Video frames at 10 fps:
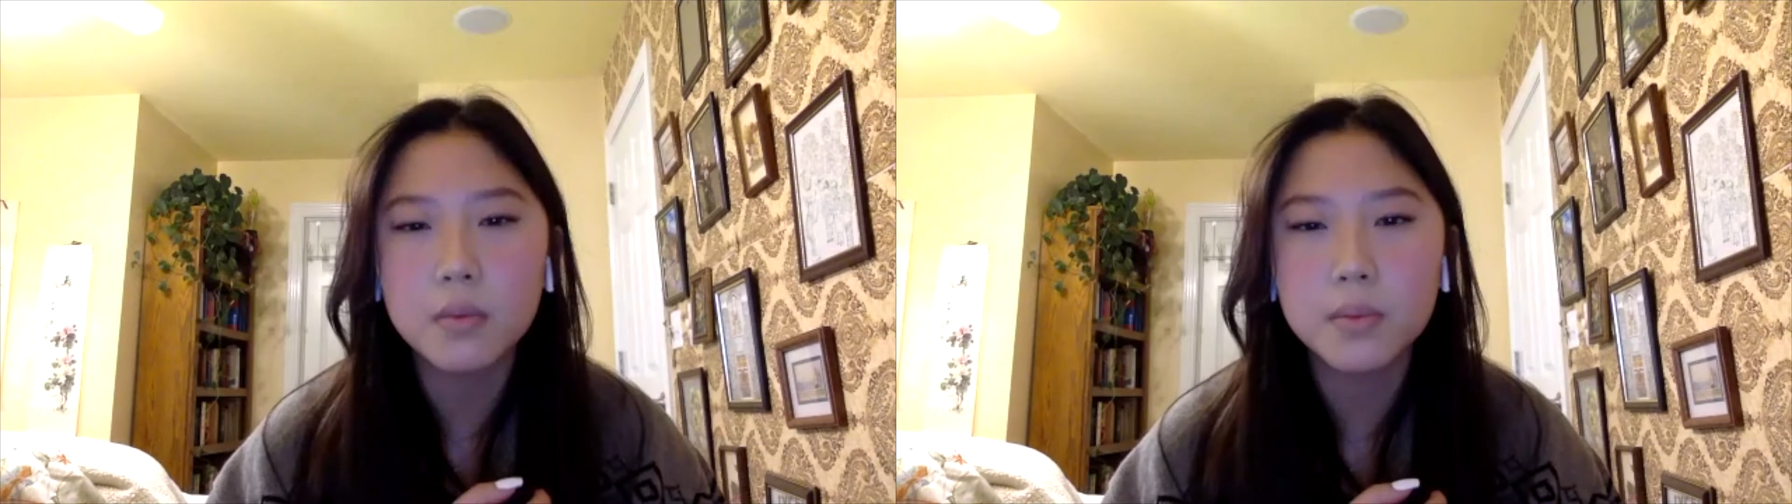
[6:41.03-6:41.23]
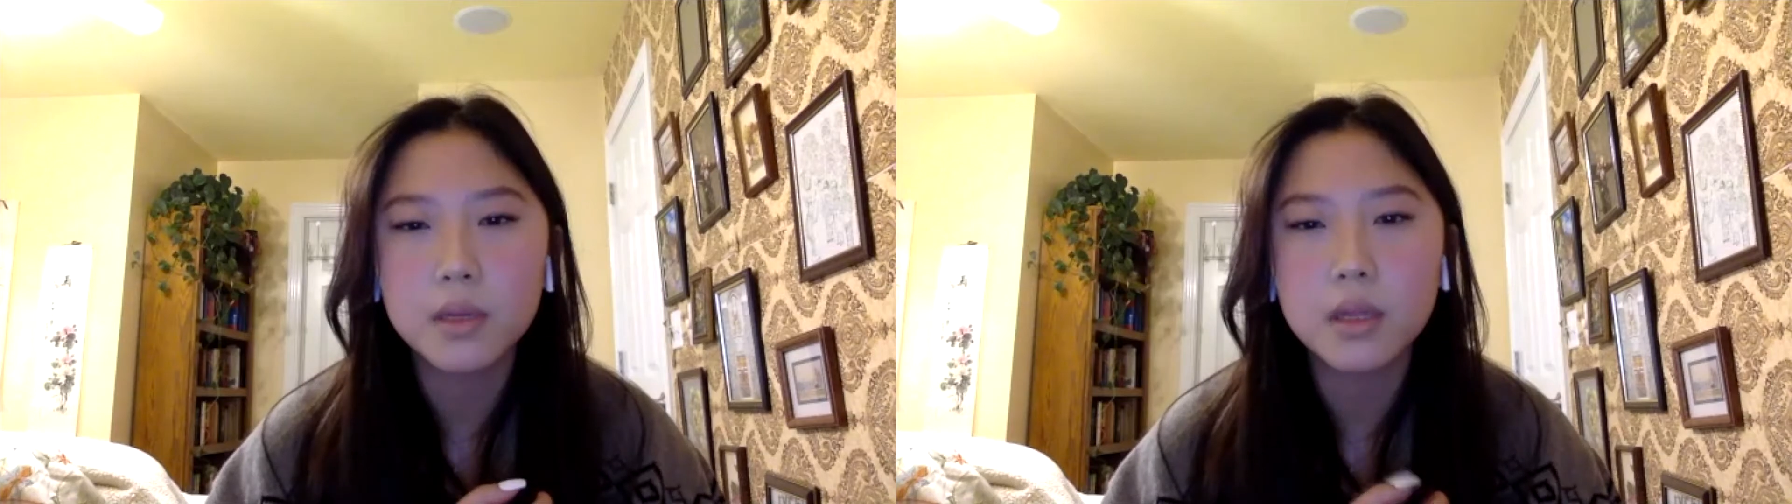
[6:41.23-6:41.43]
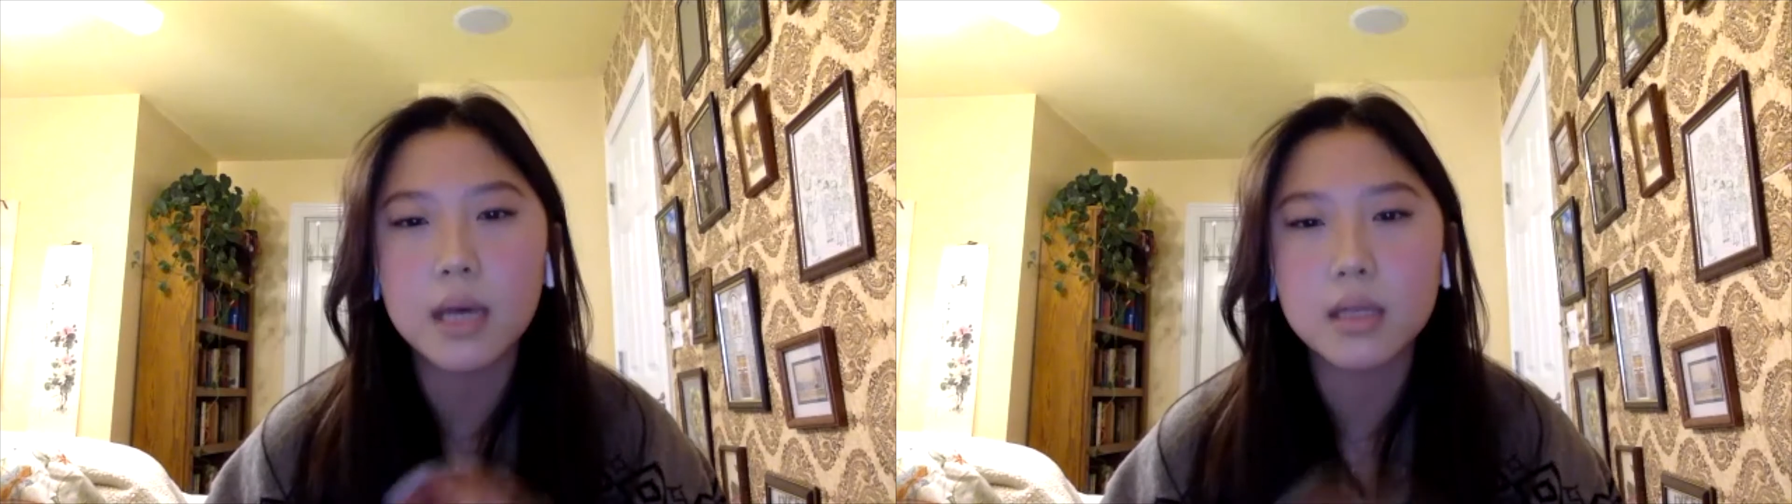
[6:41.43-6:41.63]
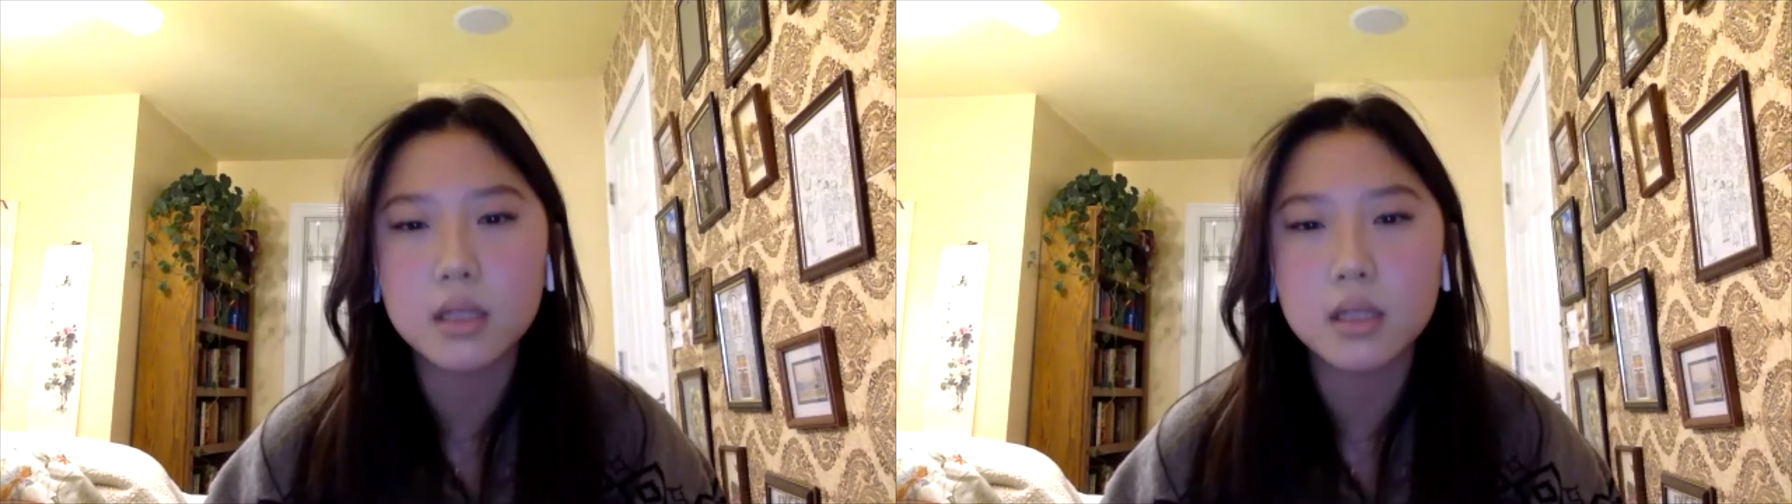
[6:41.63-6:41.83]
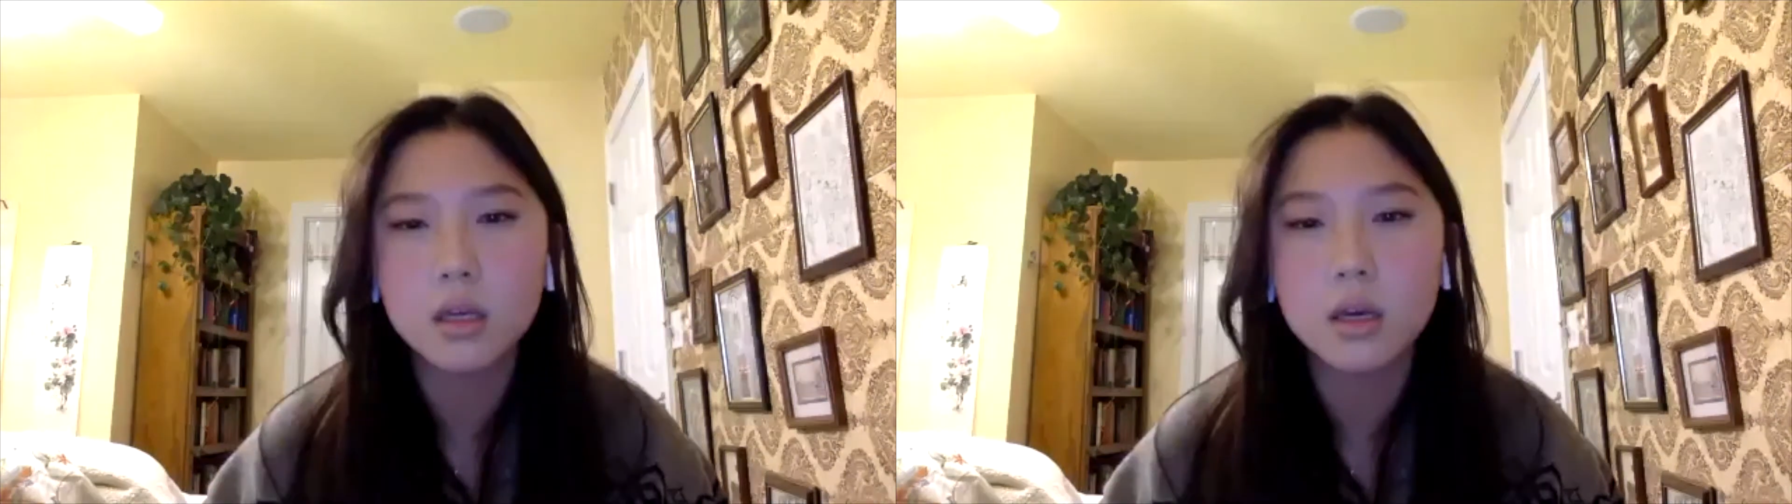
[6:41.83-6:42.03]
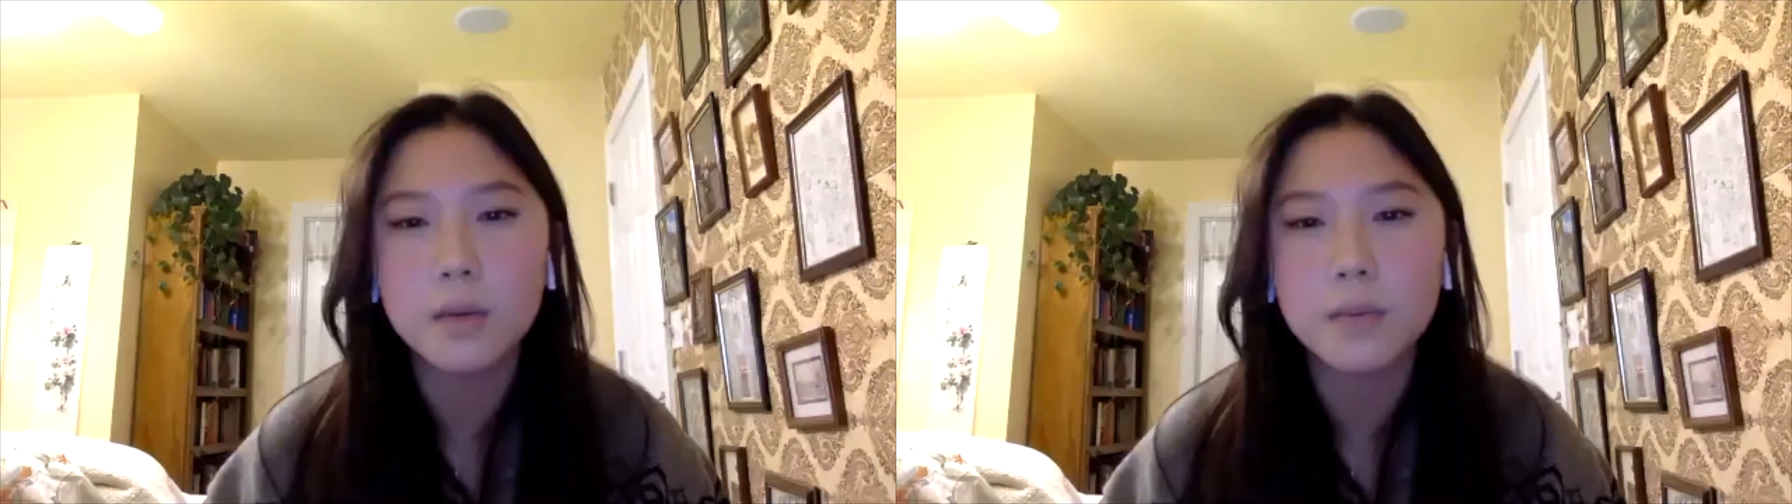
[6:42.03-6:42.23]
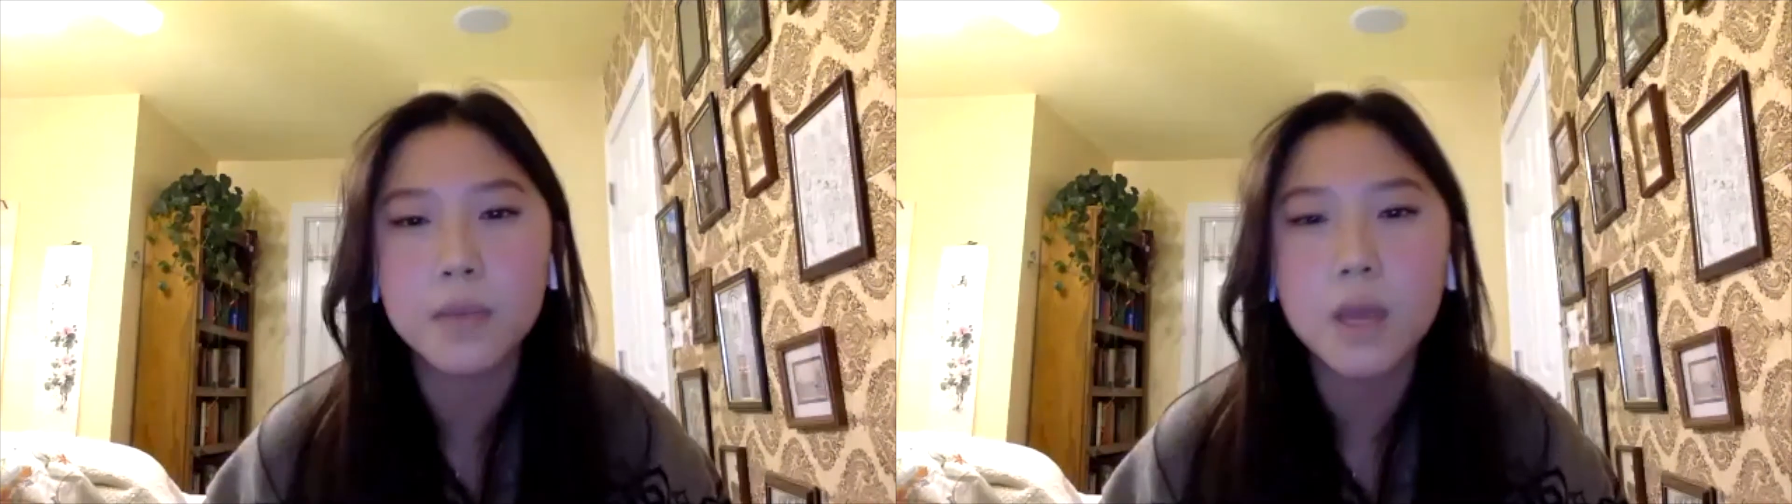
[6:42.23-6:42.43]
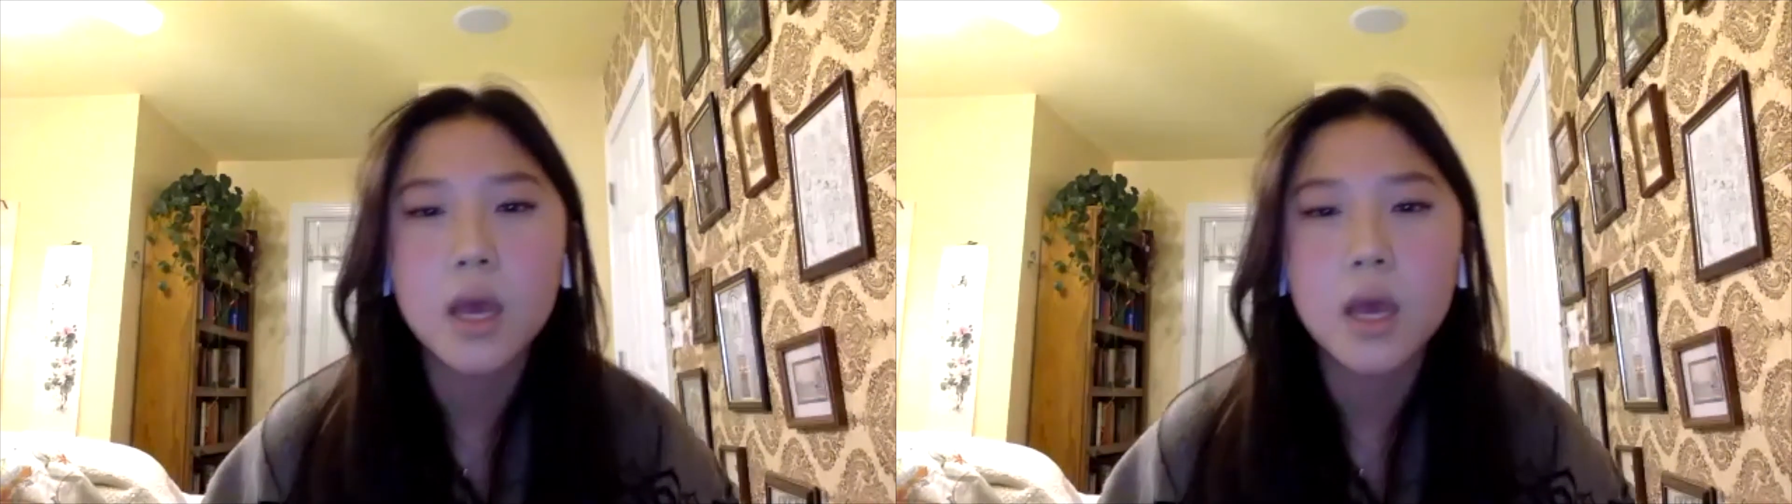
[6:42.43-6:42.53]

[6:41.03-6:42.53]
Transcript: but lastly, um,